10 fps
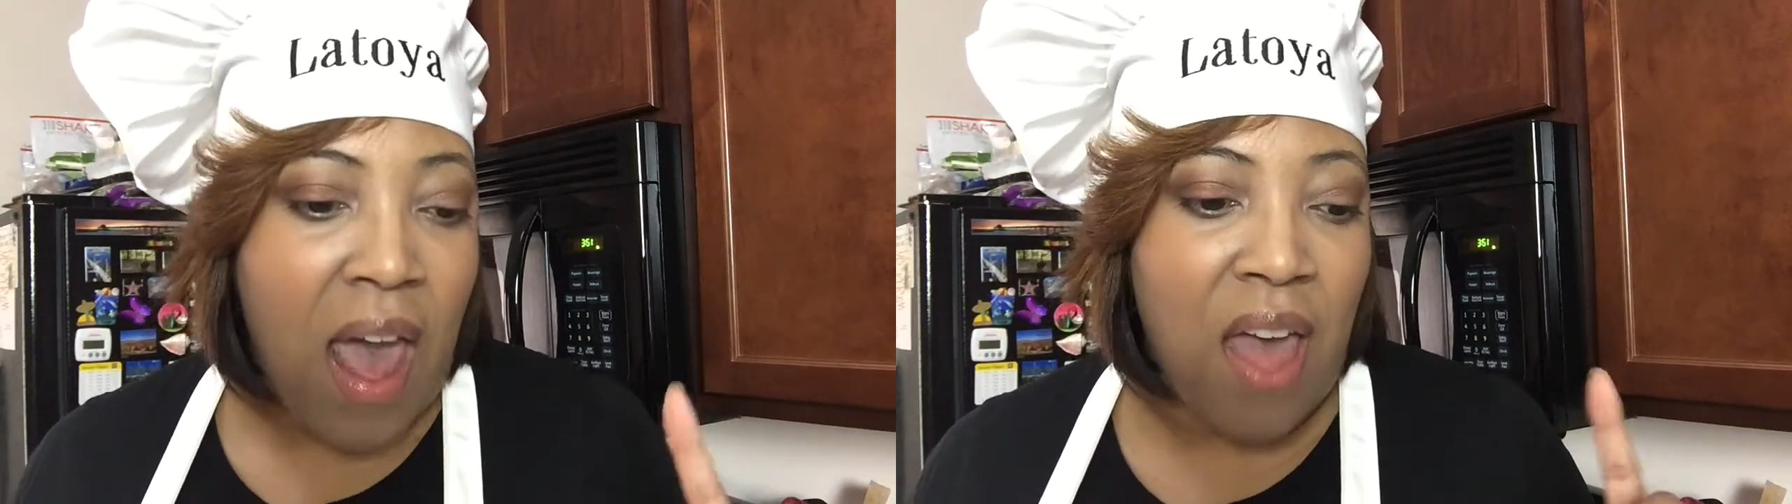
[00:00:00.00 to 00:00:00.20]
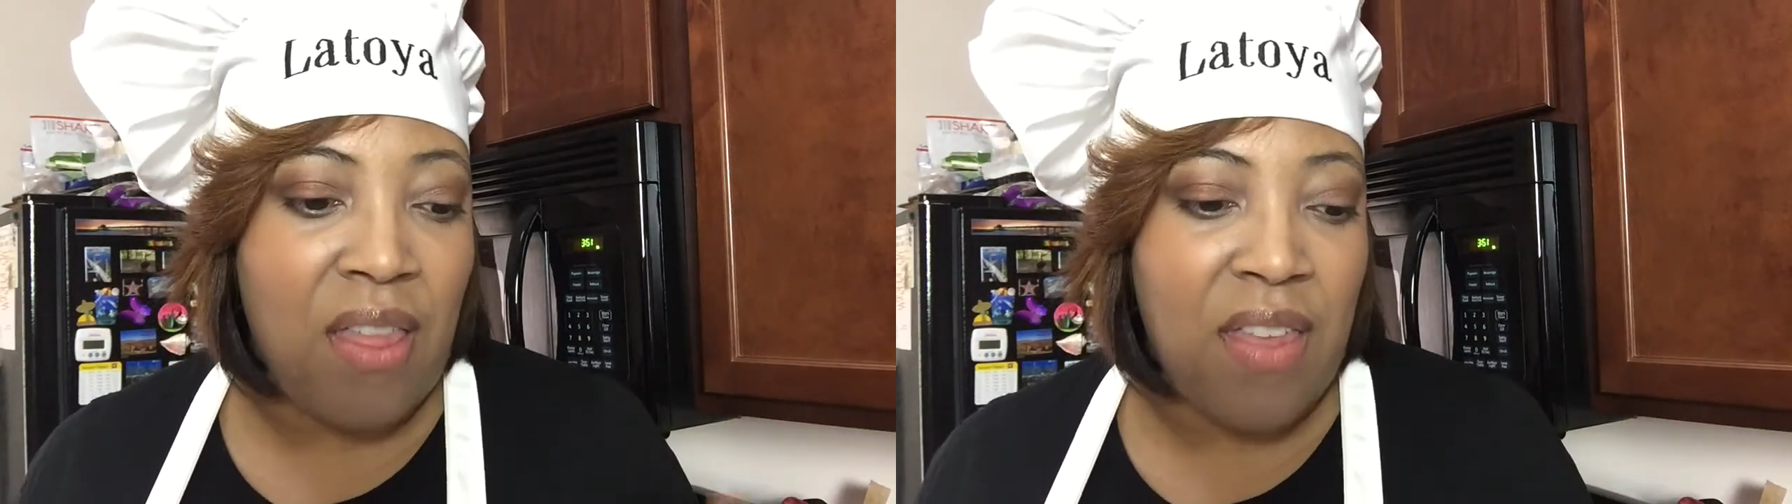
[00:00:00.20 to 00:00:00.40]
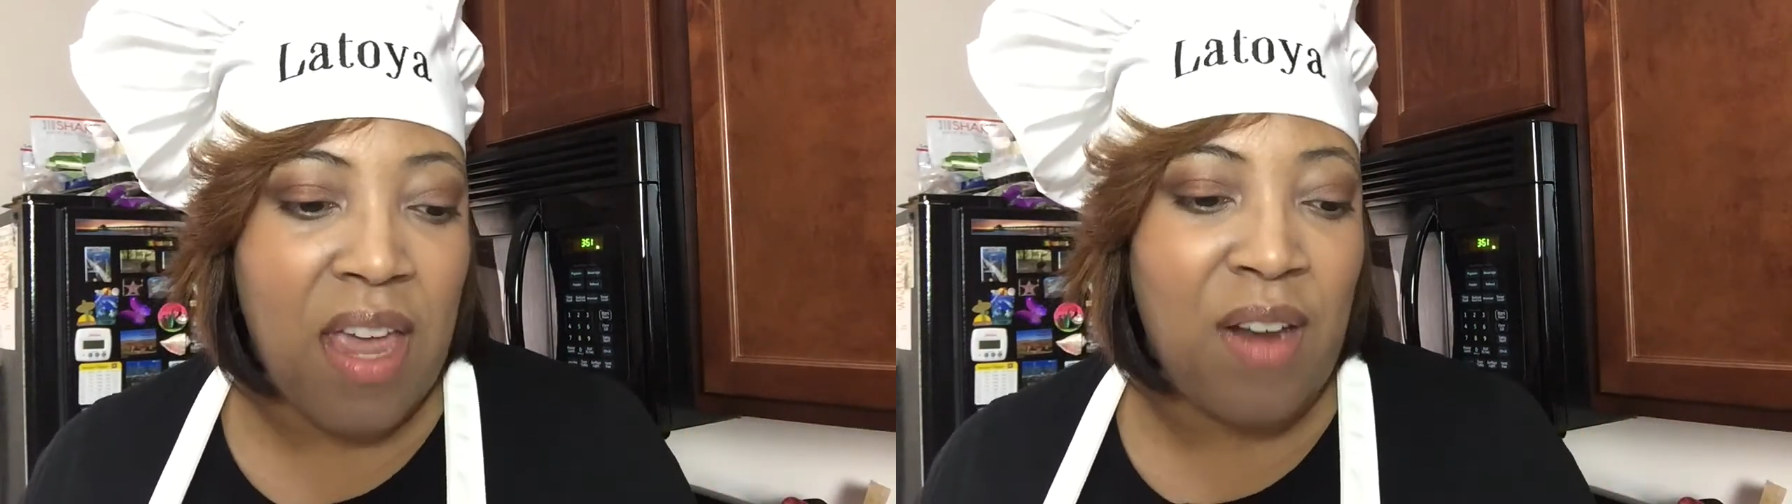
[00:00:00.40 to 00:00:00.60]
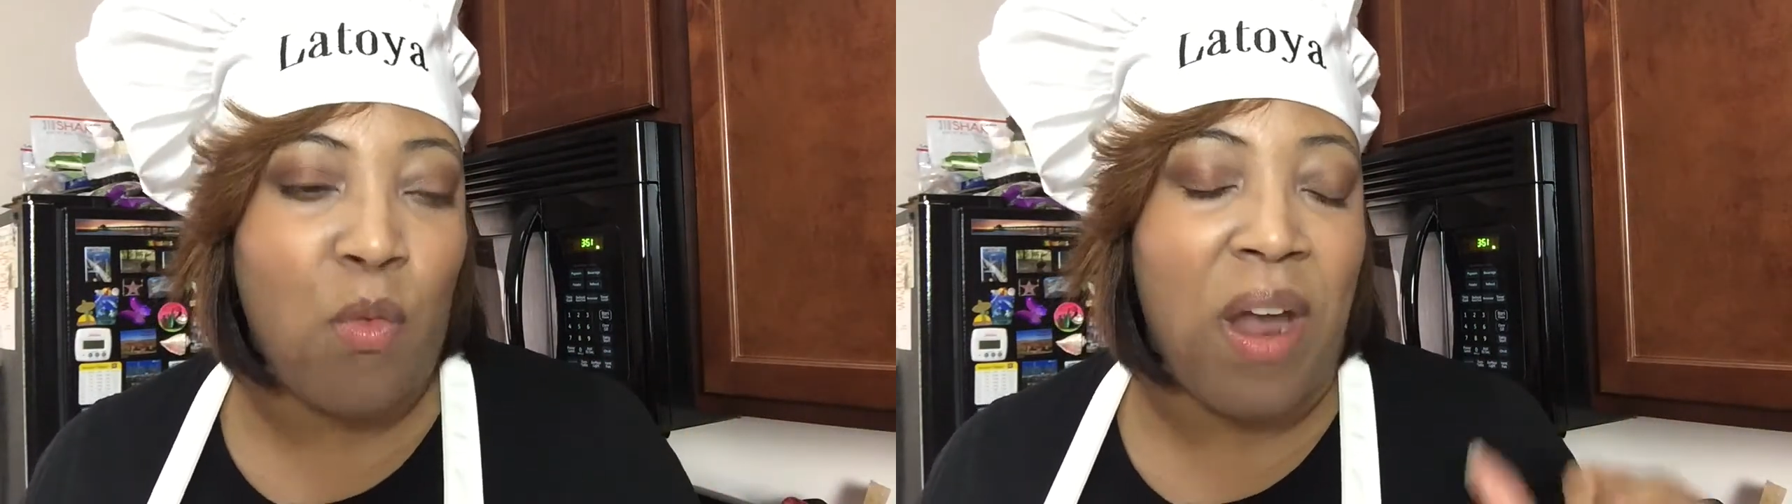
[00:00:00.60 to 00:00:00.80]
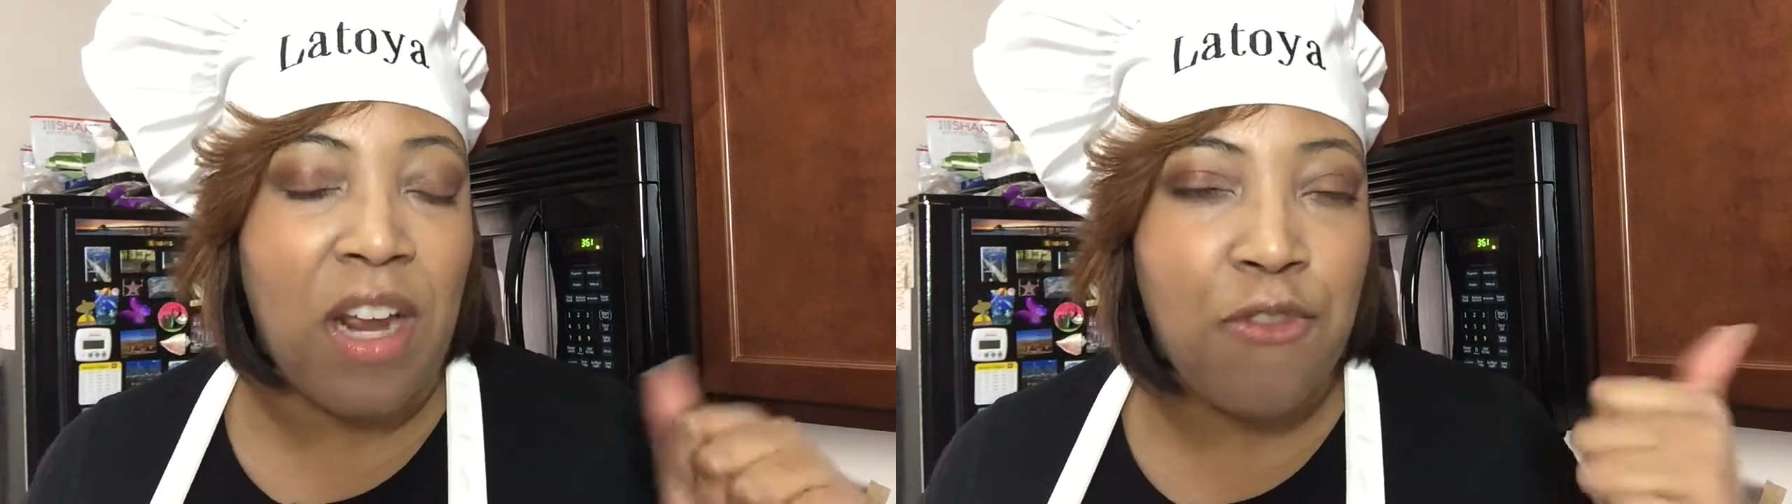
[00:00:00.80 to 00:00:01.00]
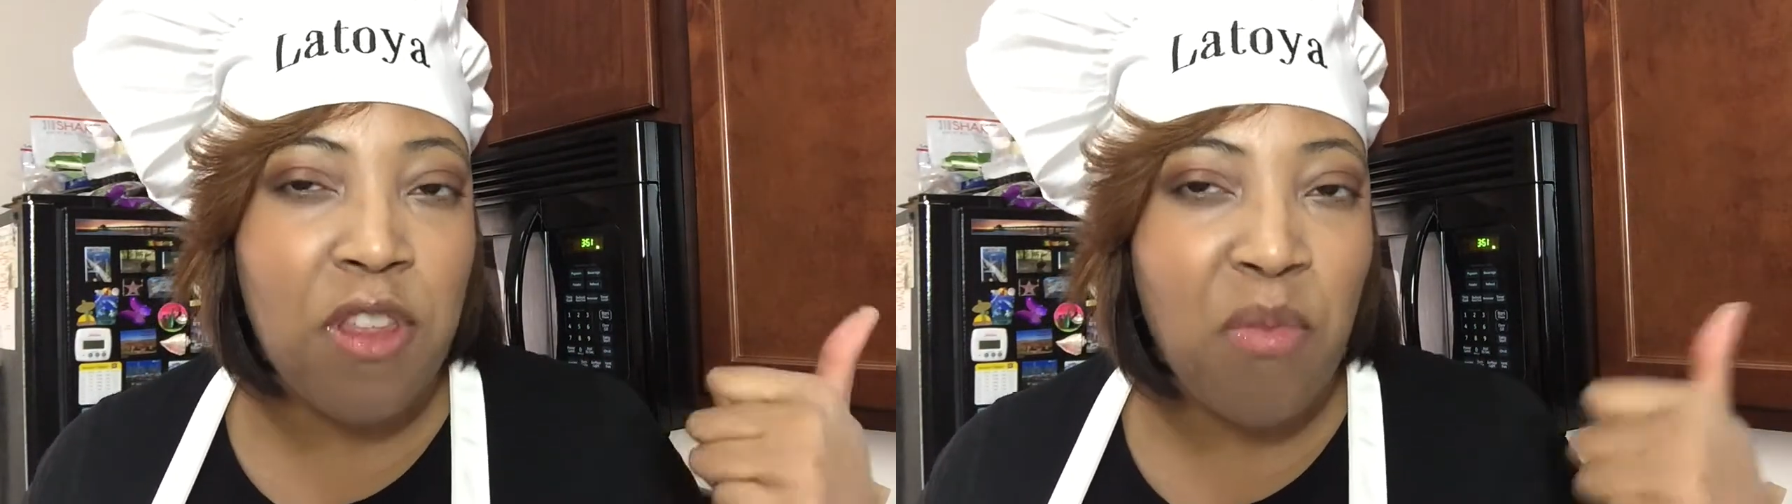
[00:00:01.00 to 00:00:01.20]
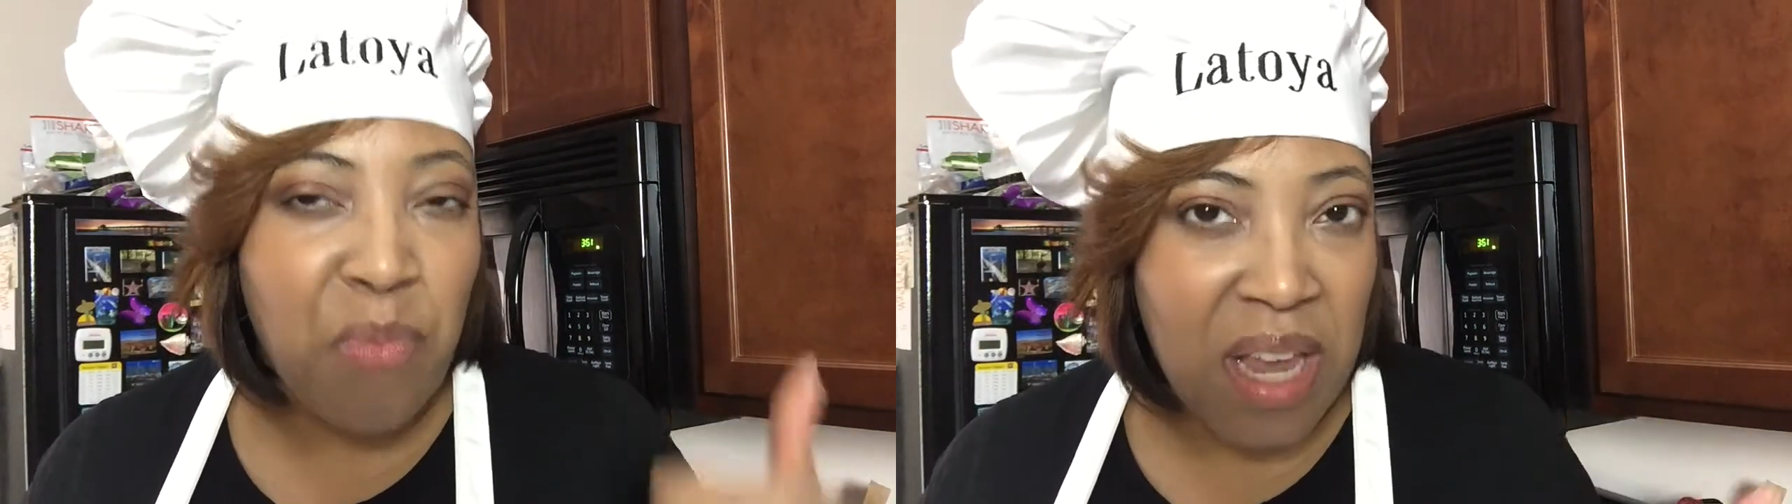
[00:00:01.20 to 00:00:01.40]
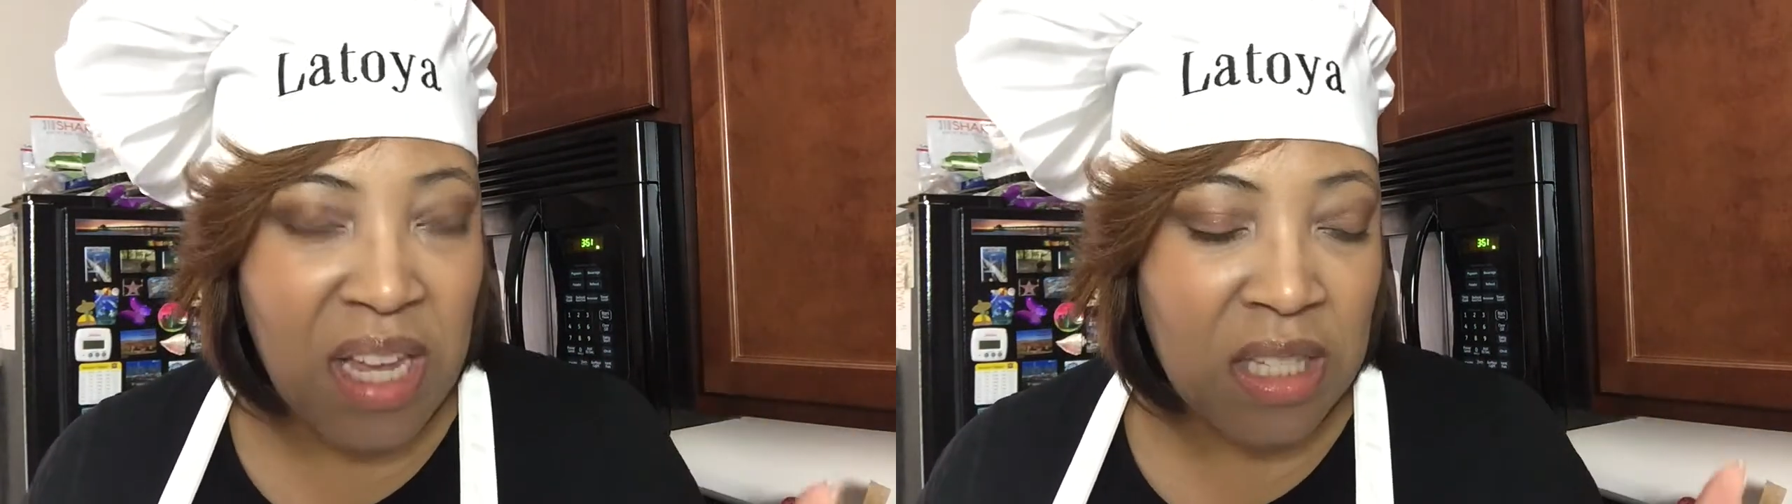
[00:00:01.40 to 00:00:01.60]
And then waiting for the
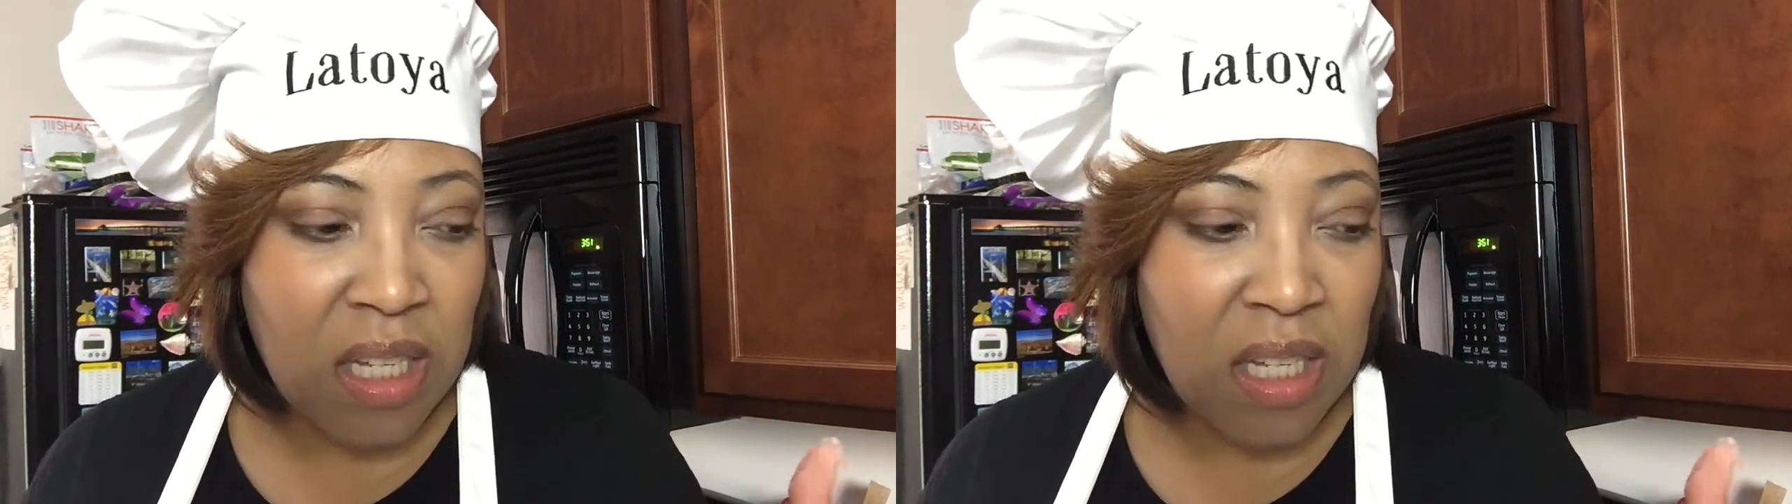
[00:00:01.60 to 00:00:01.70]
bacon